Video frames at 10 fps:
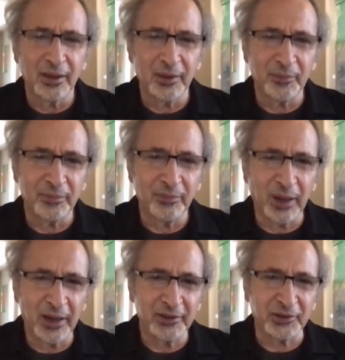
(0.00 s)

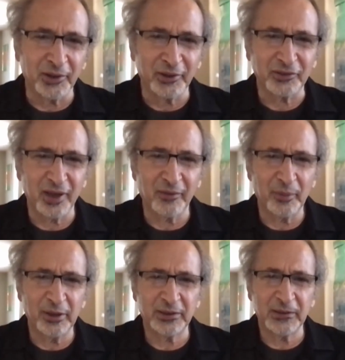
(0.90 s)
by the Turkish
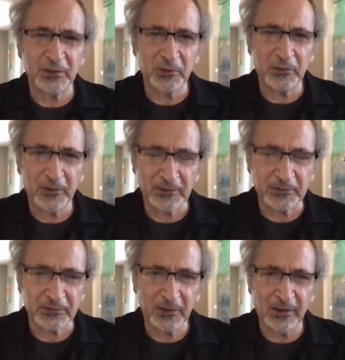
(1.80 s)
government to do
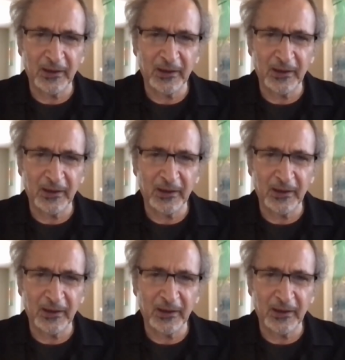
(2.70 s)
this,